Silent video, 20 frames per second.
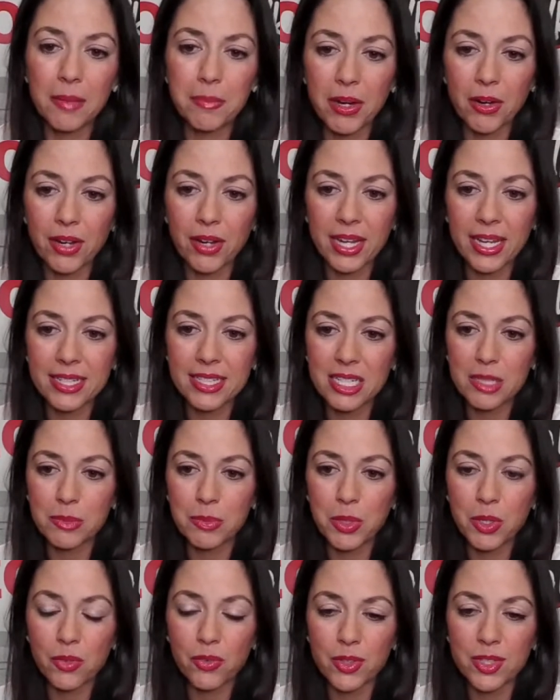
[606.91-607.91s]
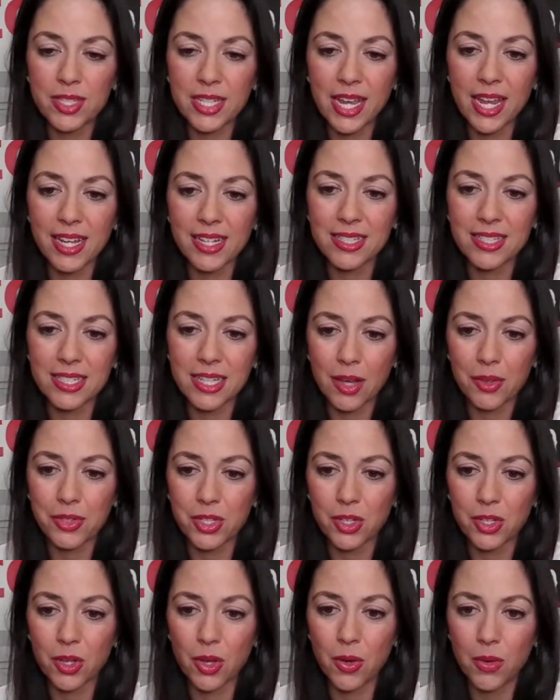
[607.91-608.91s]
Marianne says, beautiful day in
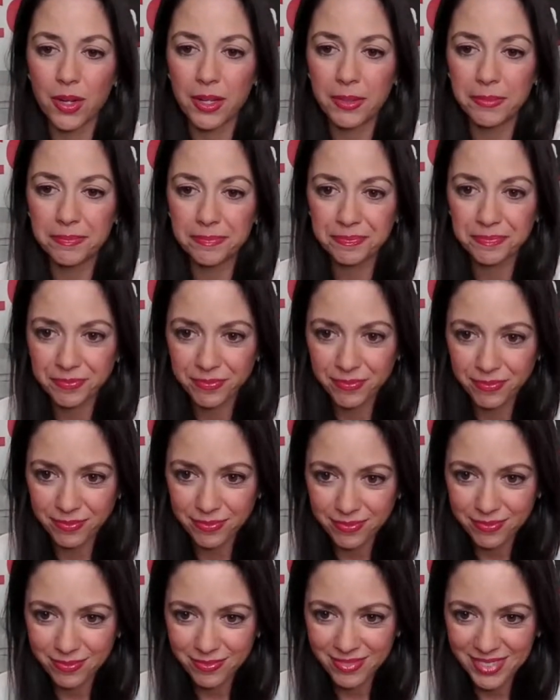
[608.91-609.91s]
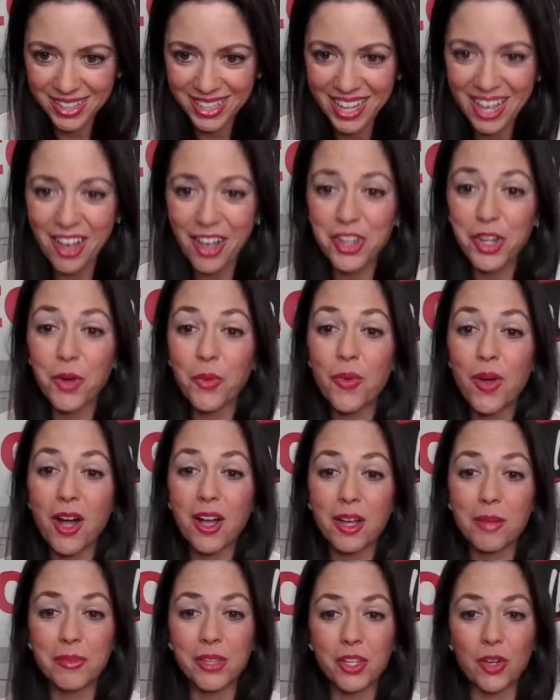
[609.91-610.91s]
South Dakota. You're
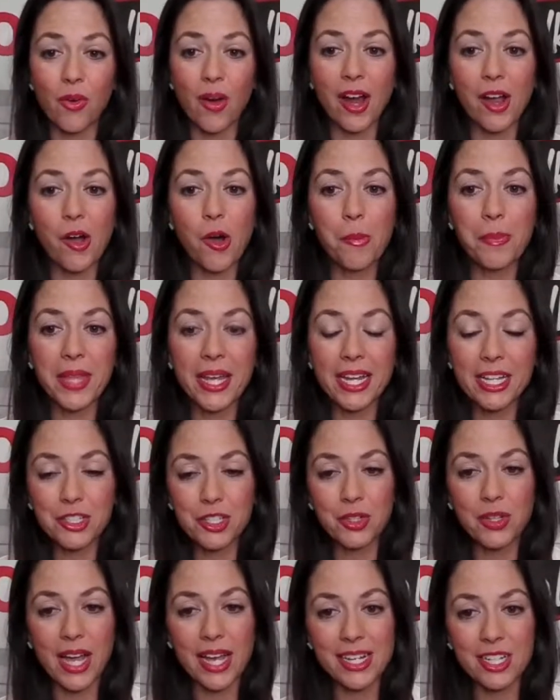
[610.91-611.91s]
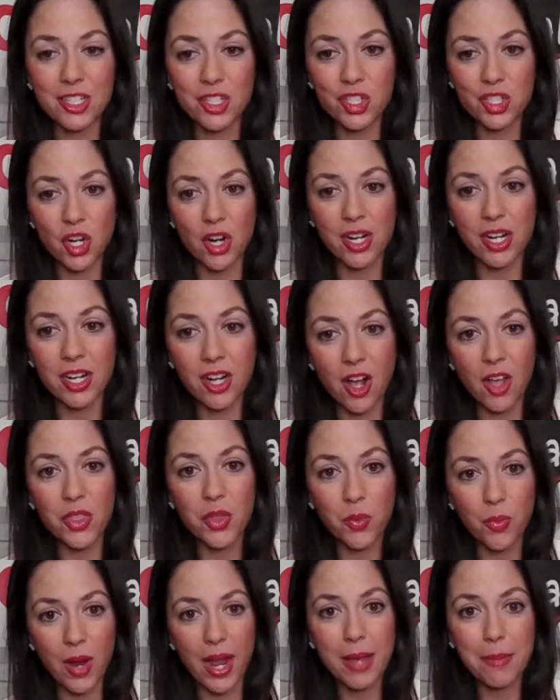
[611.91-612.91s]
welcome, Lenore. I hope that gets you kind of started
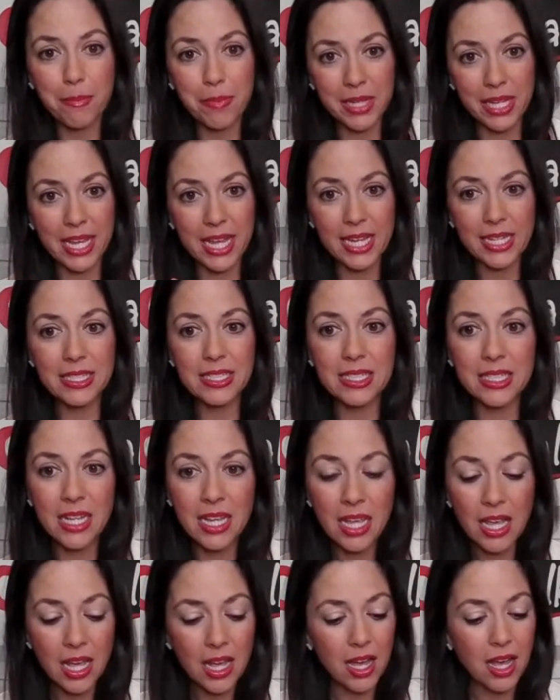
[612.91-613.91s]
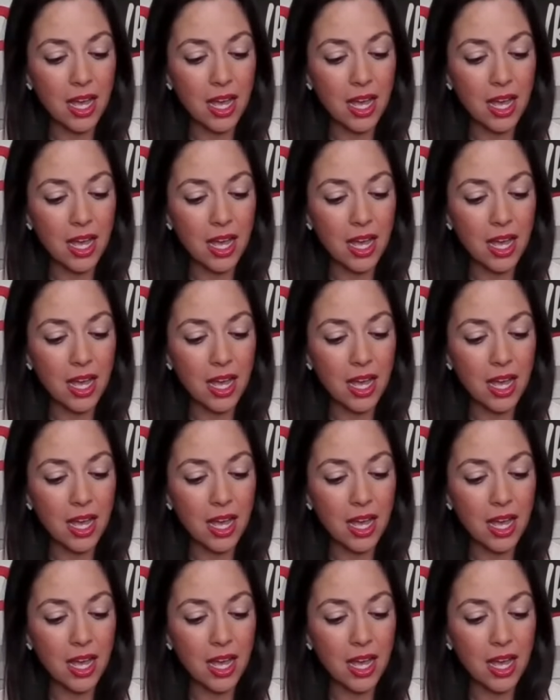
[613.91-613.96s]
on the right place.